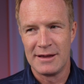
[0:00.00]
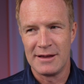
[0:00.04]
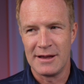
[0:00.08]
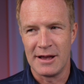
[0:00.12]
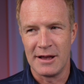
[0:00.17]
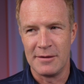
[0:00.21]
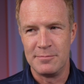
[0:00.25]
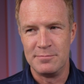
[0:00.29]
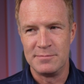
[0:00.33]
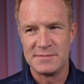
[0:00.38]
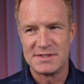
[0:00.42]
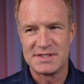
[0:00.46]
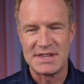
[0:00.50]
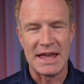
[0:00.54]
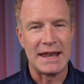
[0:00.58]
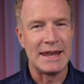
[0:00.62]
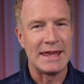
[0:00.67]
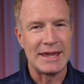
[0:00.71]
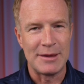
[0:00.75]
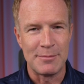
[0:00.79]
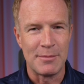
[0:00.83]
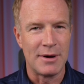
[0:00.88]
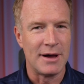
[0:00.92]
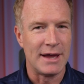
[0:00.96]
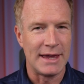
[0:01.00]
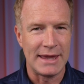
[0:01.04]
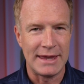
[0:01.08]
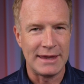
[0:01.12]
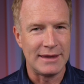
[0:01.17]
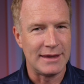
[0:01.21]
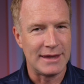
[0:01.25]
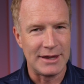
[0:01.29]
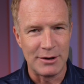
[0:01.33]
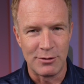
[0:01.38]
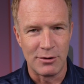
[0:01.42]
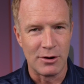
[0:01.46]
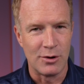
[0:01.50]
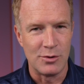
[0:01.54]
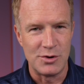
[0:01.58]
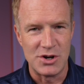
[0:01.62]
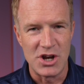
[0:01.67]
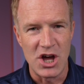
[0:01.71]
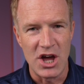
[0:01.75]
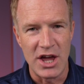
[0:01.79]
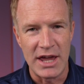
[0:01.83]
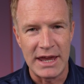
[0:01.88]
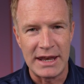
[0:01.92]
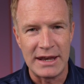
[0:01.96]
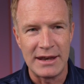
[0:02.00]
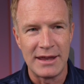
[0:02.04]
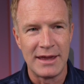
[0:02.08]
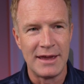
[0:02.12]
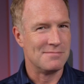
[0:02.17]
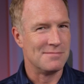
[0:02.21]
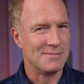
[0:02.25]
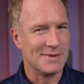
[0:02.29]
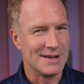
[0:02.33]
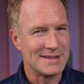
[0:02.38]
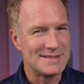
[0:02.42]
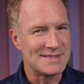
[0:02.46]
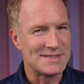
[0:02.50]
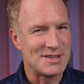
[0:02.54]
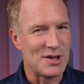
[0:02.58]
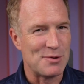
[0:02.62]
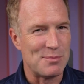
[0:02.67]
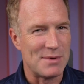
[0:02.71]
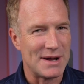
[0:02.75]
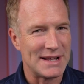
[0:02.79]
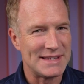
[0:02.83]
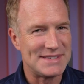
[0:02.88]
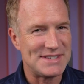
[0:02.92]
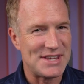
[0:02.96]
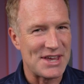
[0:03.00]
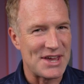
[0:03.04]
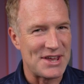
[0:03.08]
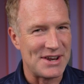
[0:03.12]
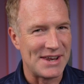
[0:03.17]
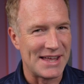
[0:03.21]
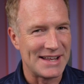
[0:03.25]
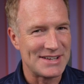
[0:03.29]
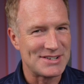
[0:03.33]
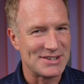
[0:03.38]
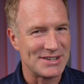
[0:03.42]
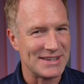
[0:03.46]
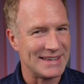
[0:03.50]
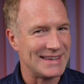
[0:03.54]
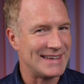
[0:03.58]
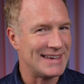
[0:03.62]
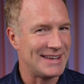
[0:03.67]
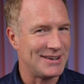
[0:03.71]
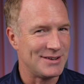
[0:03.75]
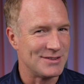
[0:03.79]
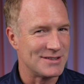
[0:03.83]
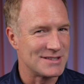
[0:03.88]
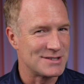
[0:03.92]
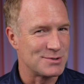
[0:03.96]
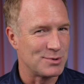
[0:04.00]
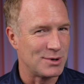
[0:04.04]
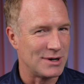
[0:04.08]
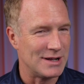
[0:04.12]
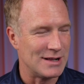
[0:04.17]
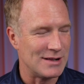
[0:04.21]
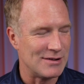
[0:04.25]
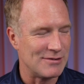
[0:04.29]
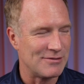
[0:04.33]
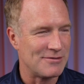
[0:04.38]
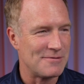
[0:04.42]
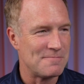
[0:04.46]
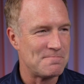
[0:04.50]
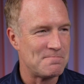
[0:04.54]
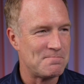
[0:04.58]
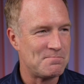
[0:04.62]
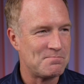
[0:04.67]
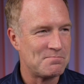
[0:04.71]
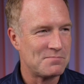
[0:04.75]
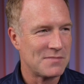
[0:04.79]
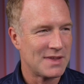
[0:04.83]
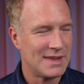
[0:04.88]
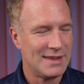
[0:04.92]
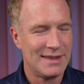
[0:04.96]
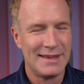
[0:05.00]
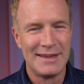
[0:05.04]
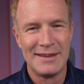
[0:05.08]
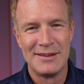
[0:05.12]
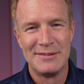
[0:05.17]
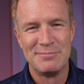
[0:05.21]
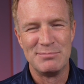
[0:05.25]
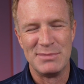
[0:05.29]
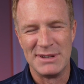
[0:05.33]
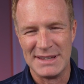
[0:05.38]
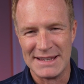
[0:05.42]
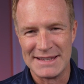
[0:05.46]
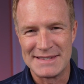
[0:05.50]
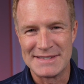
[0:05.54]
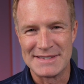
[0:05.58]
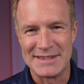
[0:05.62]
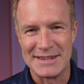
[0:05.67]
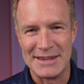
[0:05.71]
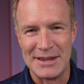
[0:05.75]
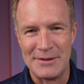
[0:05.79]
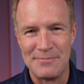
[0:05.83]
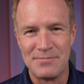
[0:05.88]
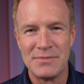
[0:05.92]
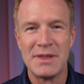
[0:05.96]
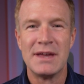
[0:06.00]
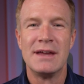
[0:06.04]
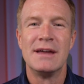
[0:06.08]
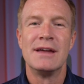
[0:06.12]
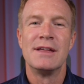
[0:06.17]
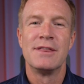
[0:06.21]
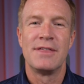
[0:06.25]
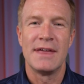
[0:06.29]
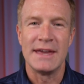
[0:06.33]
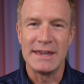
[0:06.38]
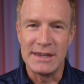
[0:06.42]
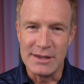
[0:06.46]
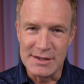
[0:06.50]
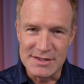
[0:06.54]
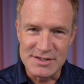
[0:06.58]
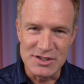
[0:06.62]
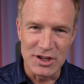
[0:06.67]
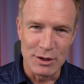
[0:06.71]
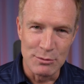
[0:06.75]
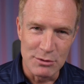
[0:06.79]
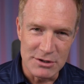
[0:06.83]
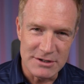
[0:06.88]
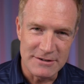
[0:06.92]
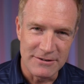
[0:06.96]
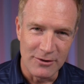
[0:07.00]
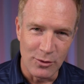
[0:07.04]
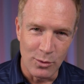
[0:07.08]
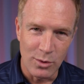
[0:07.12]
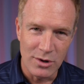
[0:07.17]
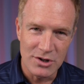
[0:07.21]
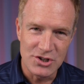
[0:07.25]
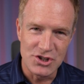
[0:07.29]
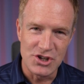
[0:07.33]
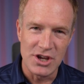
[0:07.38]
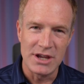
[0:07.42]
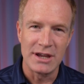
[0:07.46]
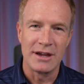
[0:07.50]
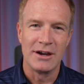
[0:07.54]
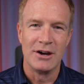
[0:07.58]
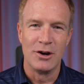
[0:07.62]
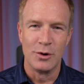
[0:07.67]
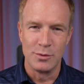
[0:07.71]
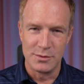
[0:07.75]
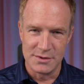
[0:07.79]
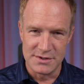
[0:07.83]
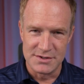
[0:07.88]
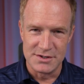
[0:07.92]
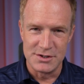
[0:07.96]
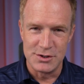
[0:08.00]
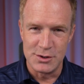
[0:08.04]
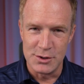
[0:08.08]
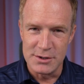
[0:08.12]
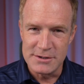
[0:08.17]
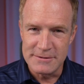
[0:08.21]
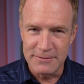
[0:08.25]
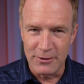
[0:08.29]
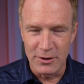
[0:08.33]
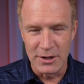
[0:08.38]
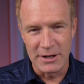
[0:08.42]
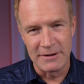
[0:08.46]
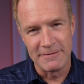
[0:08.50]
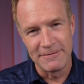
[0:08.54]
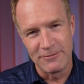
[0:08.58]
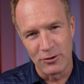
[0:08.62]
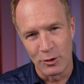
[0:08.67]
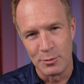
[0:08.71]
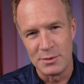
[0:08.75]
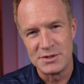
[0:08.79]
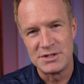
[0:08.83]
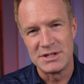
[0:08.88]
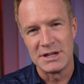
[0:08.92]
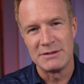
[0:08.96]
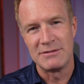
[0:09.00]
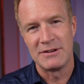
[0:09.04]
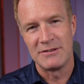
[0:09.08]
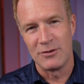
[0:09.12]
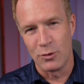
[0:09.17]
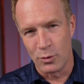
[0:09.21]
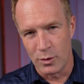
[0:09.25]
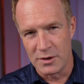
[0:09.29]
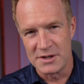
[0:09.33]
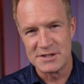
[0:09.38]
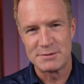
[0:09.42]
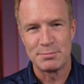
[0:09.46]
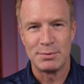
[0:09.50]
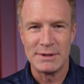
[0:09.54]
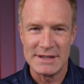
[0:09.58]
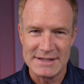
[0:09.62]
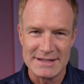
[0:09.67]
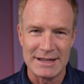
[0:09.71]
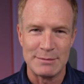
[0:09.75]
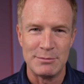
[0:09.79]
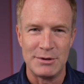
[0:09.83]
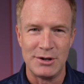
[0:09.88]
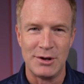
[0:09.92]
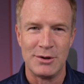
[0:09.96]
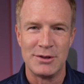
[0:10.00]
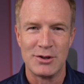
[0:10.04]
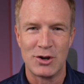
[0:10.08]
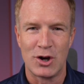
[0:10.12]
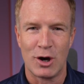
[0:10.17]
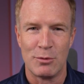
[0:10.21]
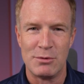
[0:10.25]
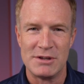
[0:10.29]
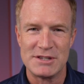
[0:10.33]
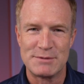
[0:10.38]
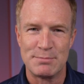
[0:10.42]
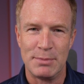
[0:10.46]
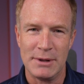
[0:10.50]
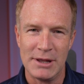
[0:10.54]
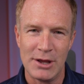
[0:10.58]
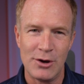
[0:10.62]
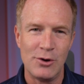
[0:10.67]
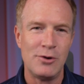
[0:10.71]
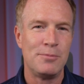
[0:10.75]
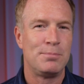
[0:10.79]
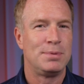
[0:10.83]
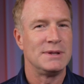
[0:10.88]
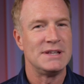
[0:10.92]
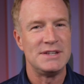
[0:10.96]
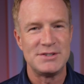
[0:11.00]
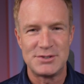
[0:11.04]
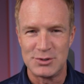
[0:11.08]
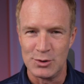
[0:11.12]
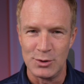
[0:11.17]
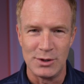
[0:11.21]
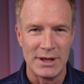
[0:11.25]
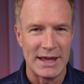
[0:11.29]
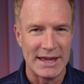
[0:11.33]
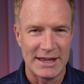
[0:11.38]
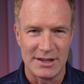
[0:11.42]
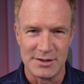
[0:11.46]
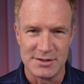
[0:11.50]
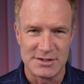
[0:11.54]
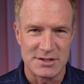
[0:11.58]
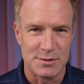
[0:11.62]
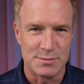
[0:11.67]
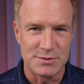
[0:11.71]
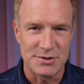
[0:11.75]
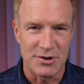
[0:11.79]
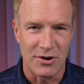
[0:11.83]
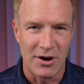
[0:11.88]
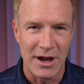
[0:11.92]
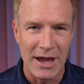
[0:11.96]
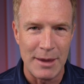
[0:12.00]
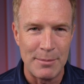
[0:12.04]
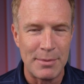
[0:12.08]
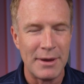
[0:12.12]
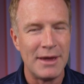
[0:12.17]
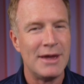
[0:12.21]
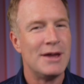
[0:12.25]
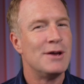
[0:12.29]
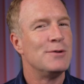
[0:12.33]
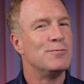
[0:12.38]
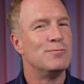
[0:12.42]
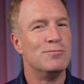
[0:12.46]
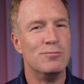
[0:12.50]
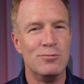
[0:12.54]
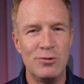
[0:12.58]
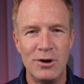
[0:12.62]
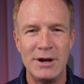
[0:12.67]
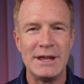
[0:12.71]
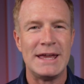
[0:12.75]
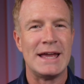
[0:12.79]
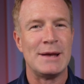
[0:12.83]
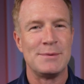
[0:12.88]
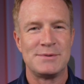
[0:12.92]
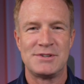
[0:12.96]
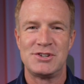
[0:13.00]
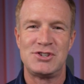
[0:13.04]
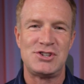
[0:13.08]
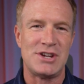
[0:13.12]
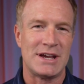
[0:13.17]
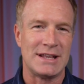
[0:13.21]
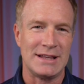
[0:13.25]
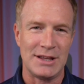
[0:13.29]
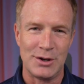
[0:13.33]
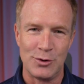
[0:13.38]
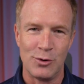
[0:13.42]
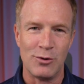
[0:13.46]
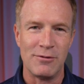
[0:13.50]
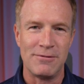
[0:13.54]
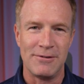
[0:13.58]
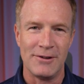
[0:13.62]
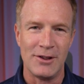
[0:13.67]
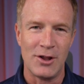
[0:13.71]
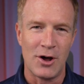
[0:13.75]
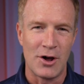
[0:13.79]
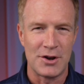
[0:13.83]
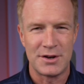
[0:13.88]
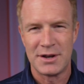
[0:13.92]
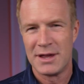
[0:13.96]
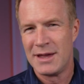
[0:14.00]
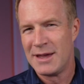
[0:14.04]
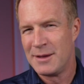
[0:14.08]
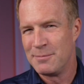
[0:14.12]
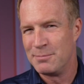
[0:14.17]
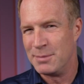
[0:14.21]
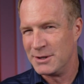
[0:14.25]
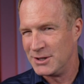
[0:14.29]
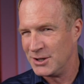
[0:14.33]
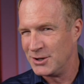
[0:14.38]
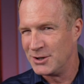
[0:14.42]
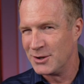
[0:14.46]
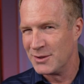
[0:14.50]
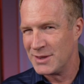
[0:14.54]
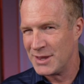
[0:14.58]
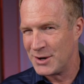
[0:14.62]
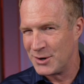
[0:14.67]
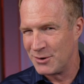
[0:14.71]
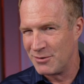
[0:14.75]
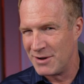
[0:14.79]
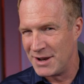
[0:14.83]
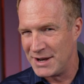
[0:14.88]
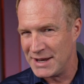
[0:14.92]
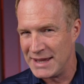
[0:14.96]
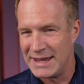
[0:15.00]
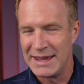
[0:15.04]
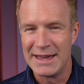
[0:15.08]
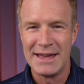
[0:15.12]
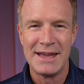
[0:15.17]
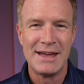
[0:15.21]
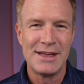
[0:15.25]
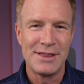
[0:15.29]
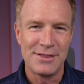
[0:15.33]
I'm selling my Hero 9. Might sell my 10 actually and get another 12. But let's see. Thank you so much for watching. I hope this is useful and informative. If it was, please let me know in the comments below. Please do like and subscribe. Really helps the channel an awful lot, but you know that already.